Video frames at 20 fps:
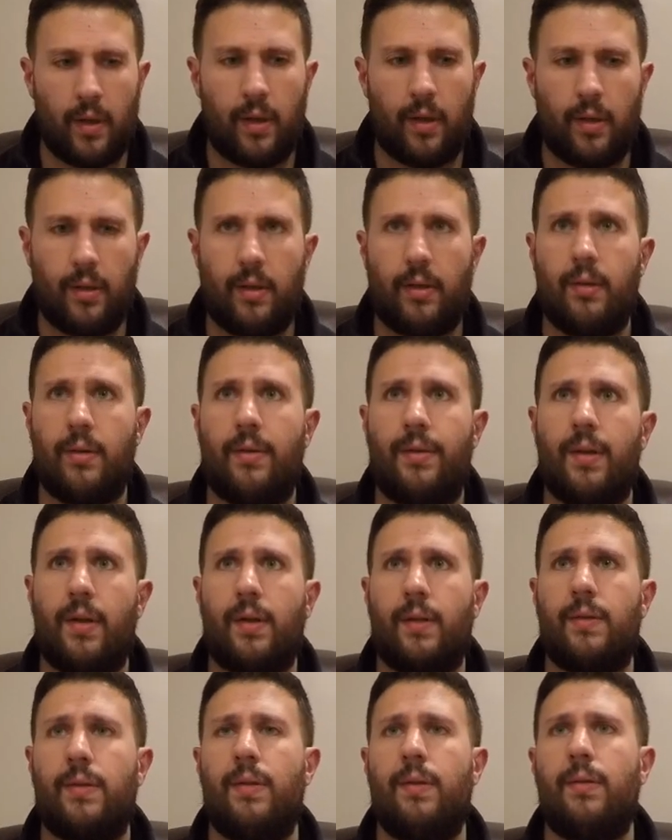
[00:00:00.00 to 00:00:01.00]
Another
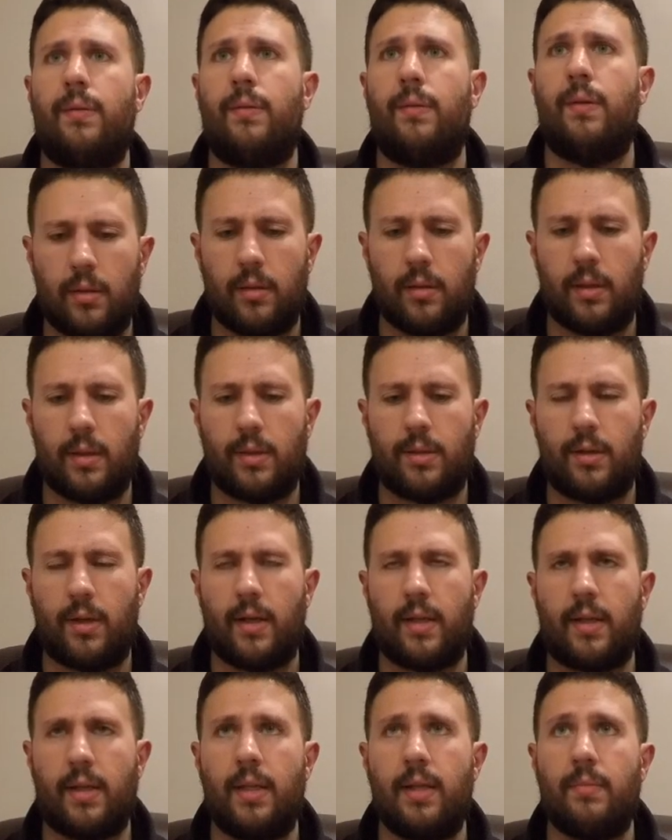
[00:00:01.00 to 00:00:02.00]
thing too, I try
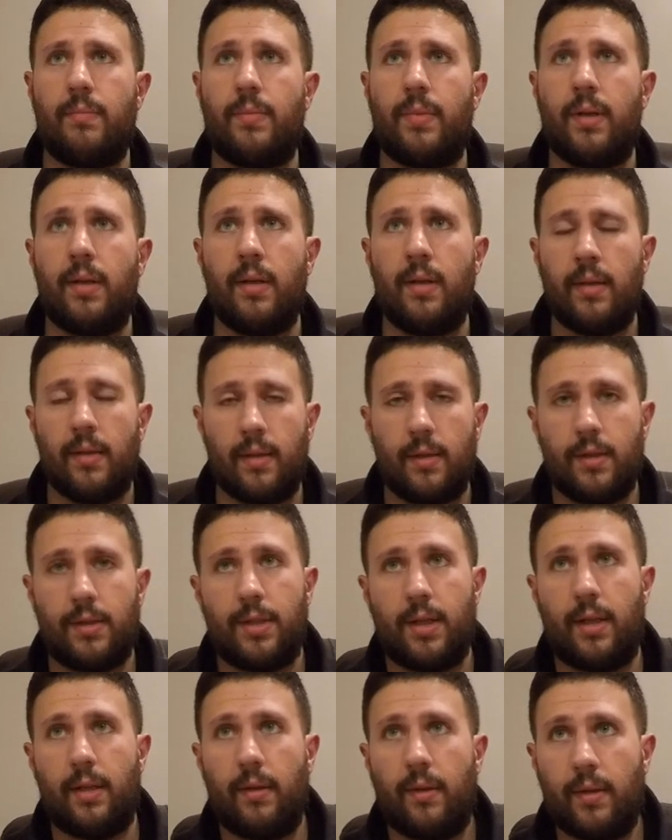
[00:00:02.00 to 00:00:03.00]
to keep the
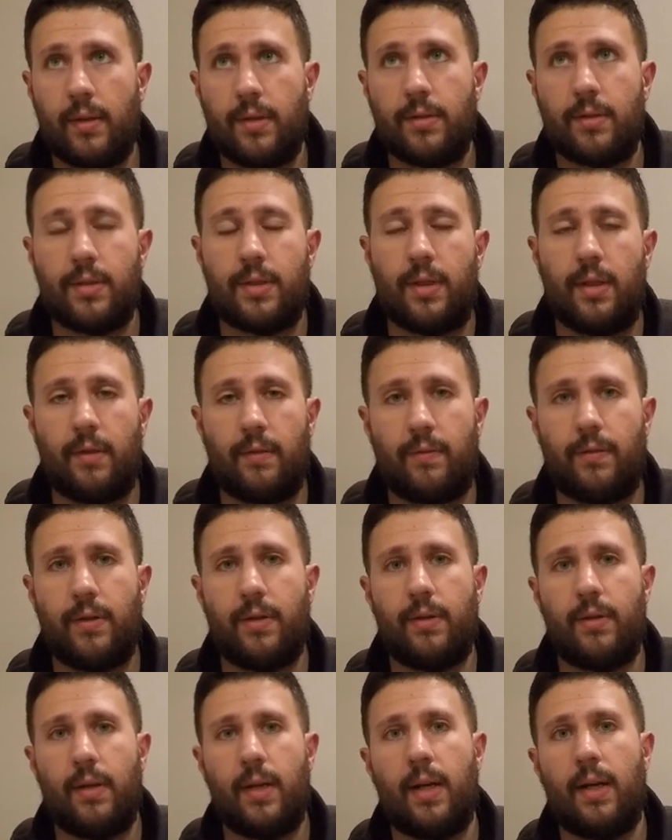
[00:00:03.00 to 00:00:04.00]
channel interesting for
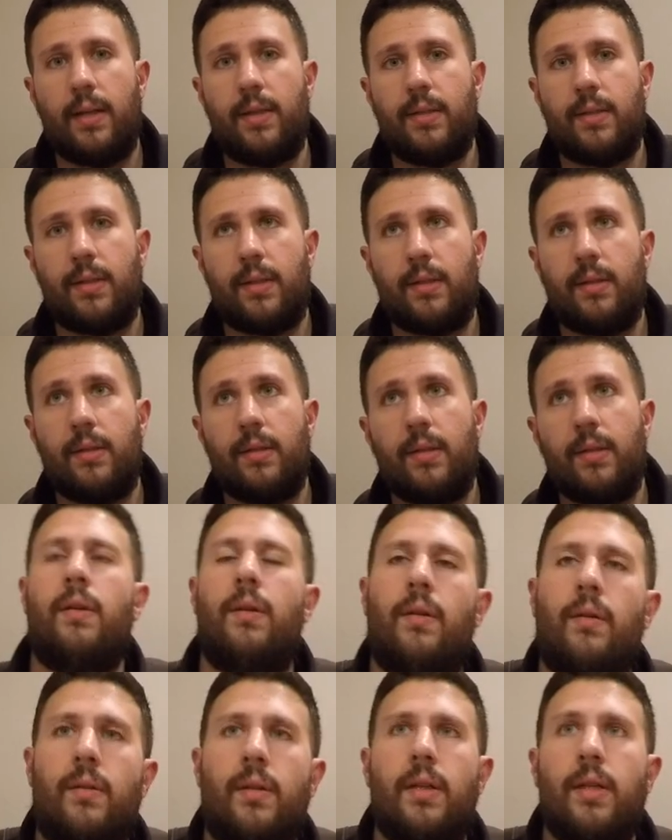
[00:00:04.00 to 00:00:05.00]
you guys, and,
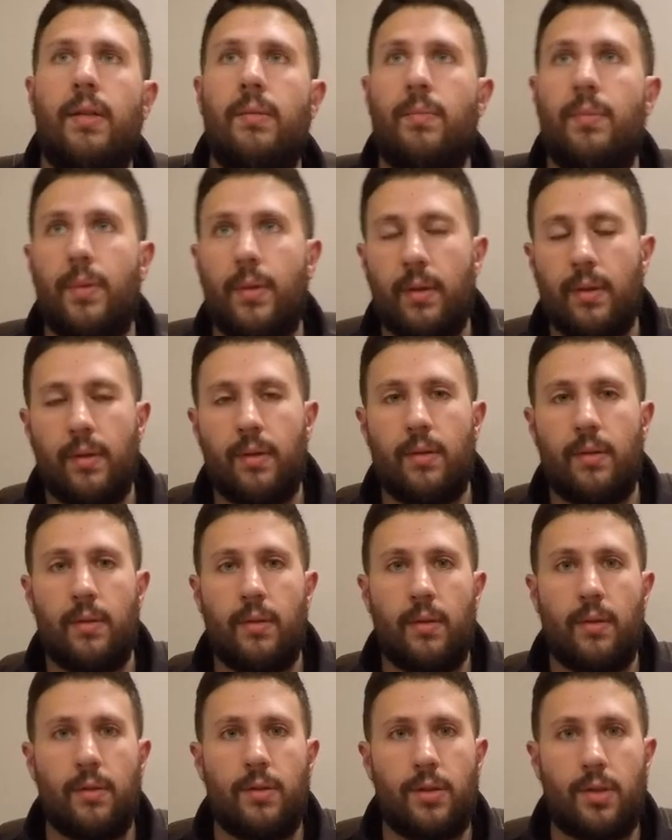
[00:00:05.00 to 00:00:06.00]
know, keep
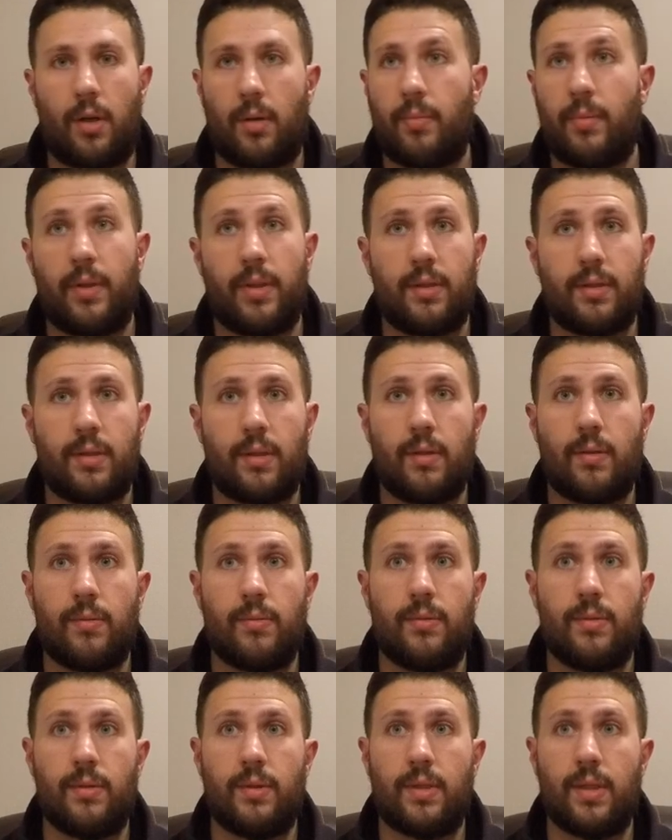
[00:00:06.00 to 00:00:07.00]
sharpening
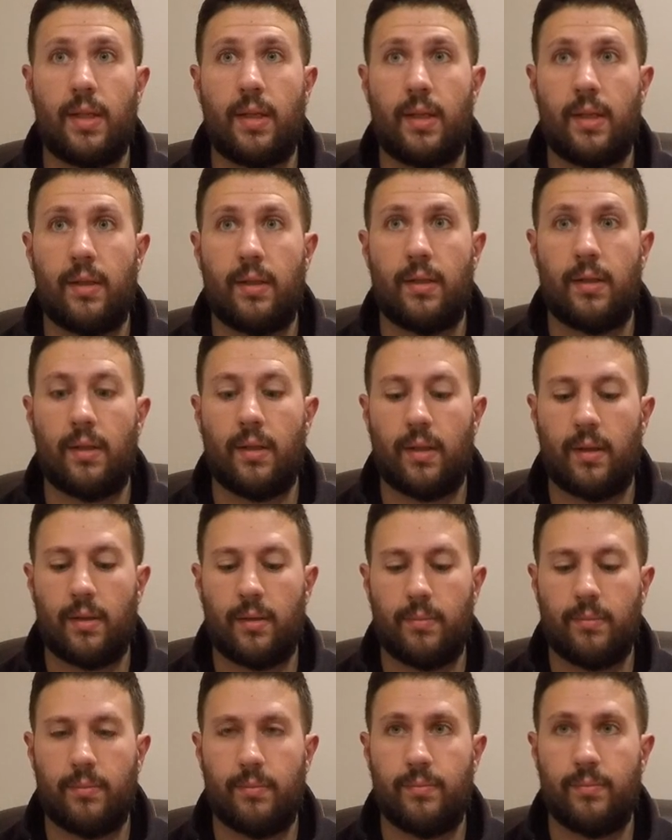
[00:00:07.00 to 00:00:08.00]
stones and
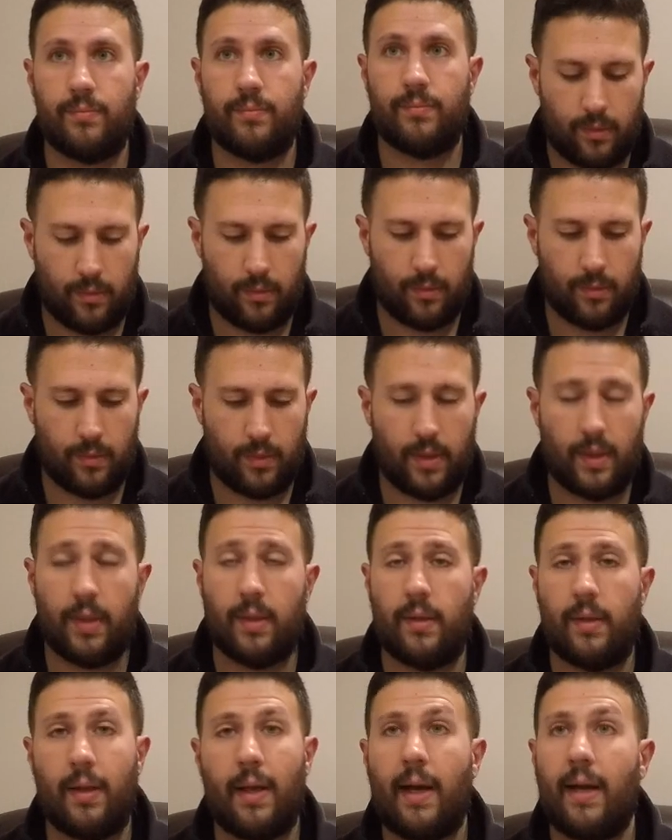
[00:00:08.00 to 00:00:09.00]

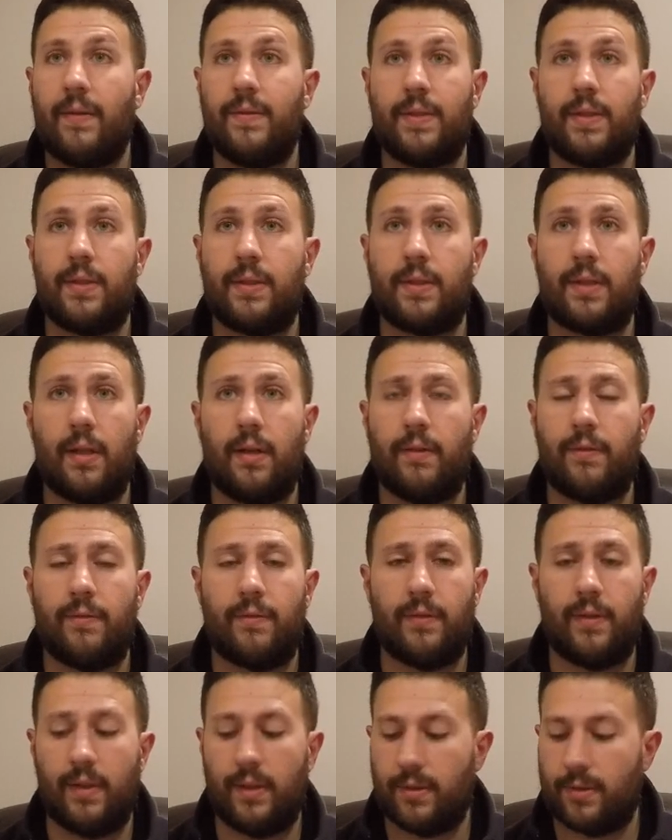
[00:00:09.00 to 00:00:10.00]
knives and
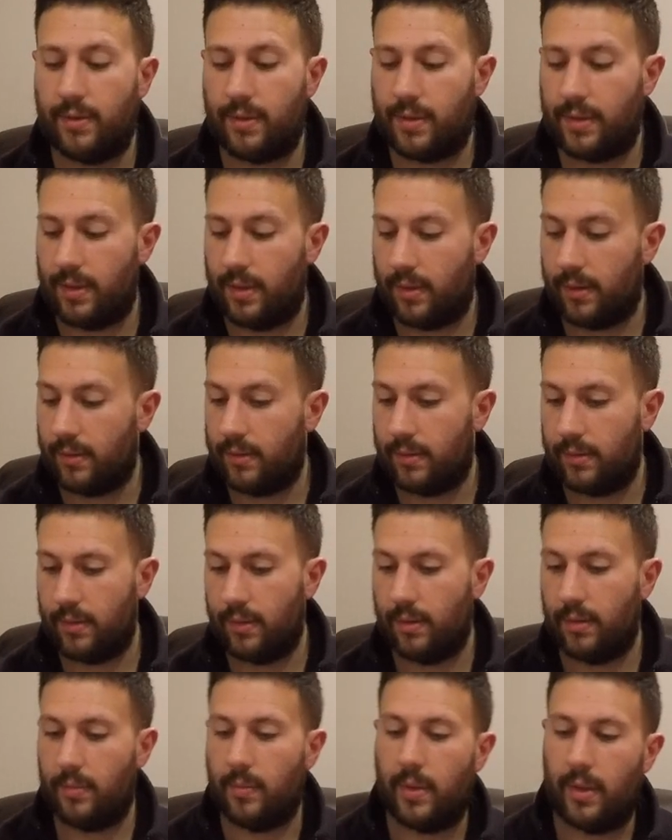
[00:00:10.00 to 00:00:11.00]
stuff interesting, you
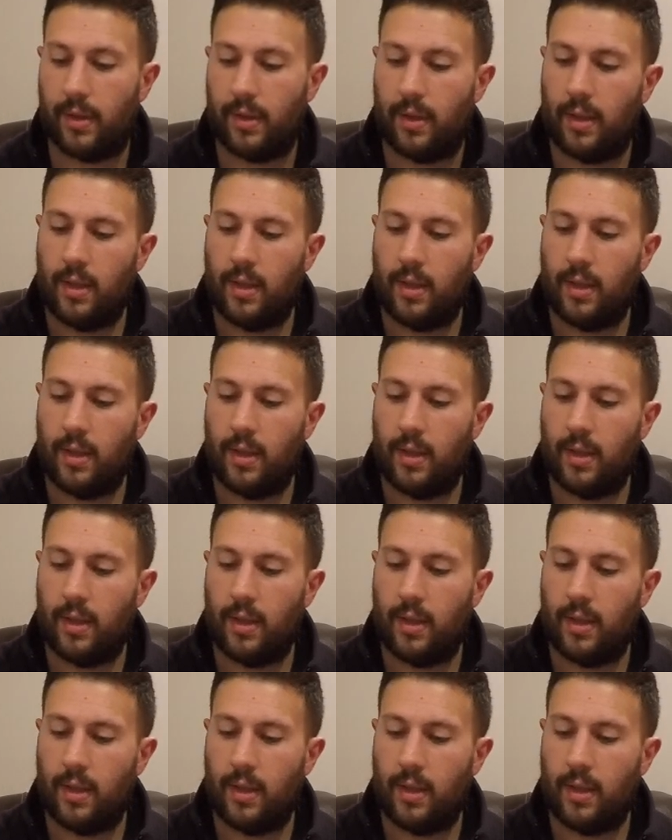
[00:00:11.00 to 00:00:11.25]
know, but